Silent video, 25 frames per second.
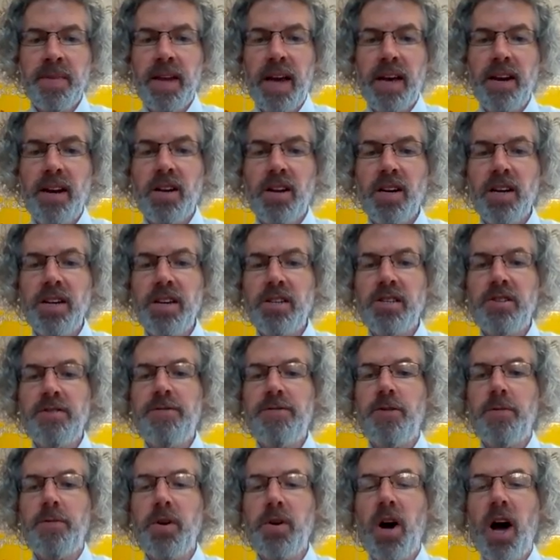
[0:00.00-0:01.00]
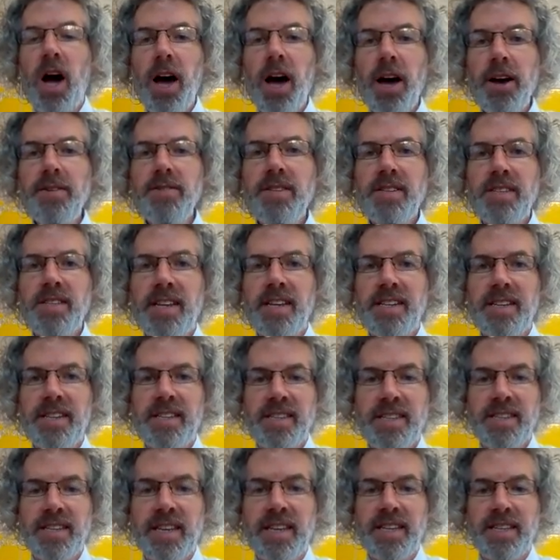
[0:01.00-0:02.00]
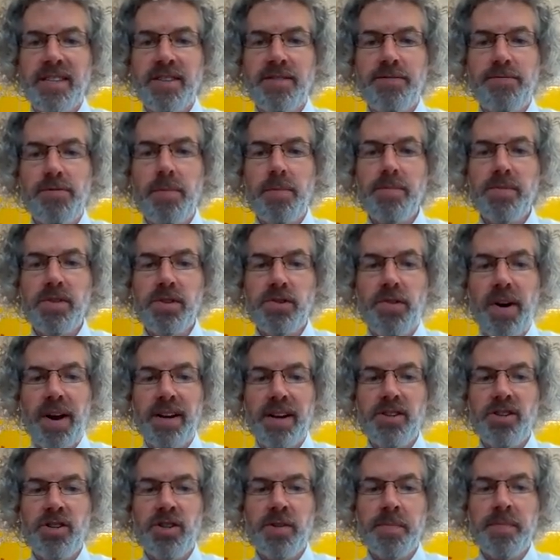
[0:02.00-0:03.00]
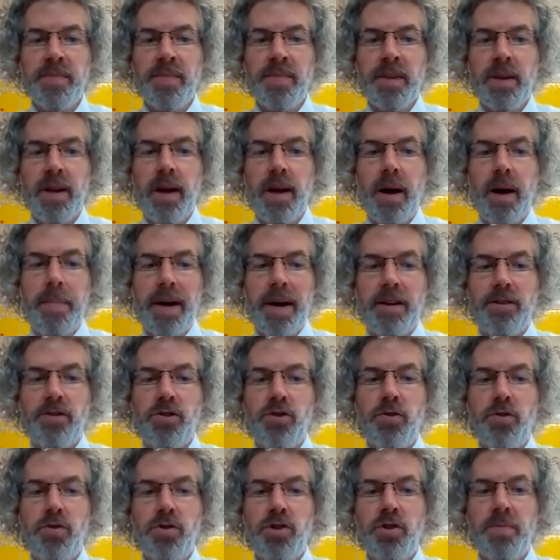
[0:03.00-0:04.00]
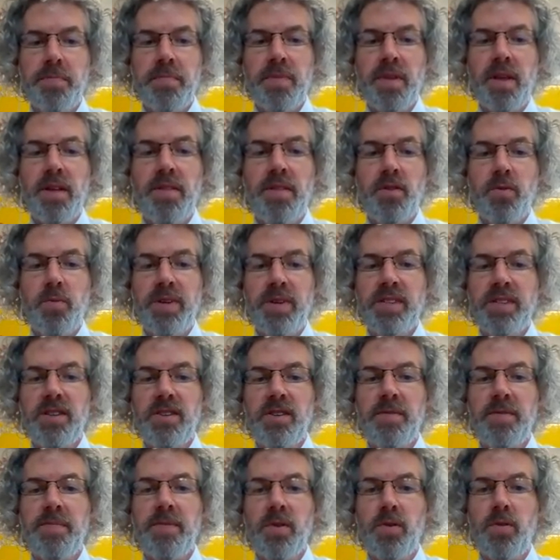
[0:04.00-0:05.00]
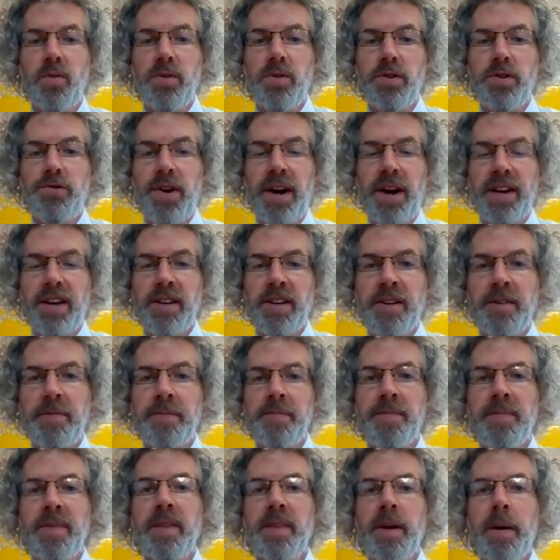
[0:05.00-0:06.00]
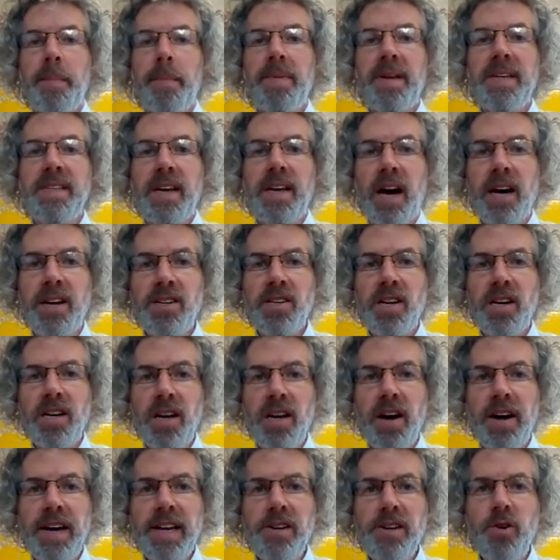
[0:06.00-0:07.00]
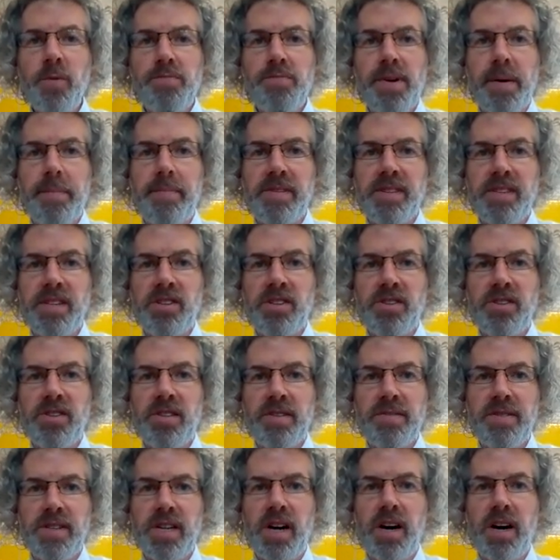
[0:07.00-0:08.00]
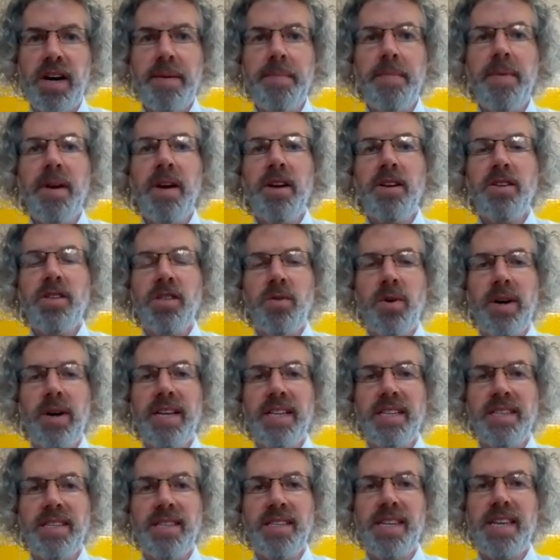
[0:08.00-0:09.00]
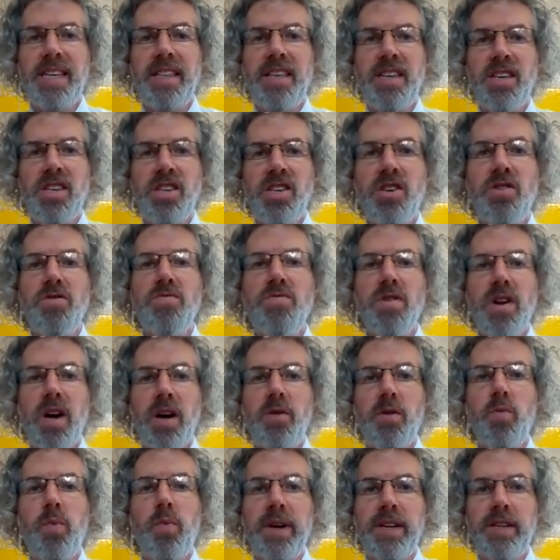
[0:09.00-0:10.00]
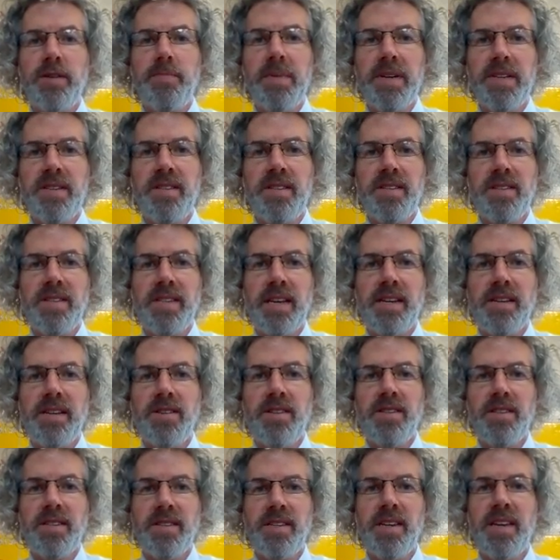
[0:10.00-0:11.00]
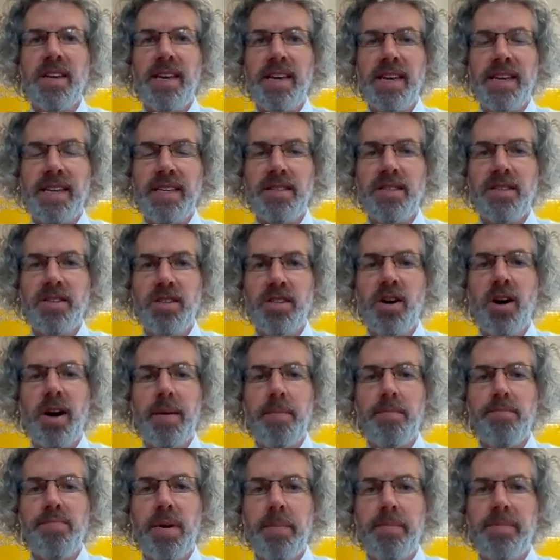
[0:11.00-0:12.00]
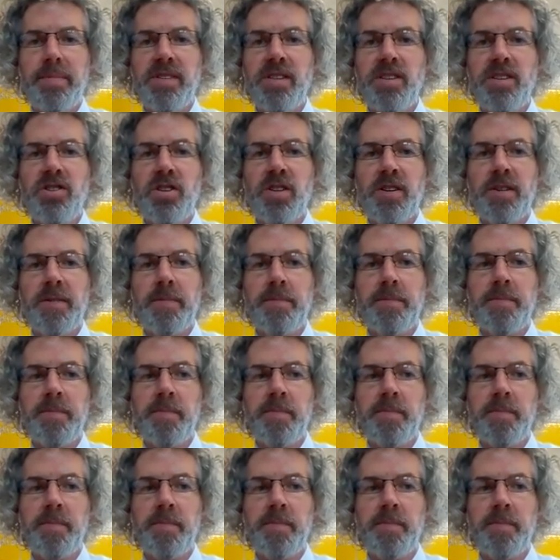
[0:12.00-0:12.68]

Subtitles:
And I'd like you to form your own sentences from scratch about George, the wizard, or the dragon. Please underline your prepositions of time so I can see that you know which bit of the sentence is the time preposition.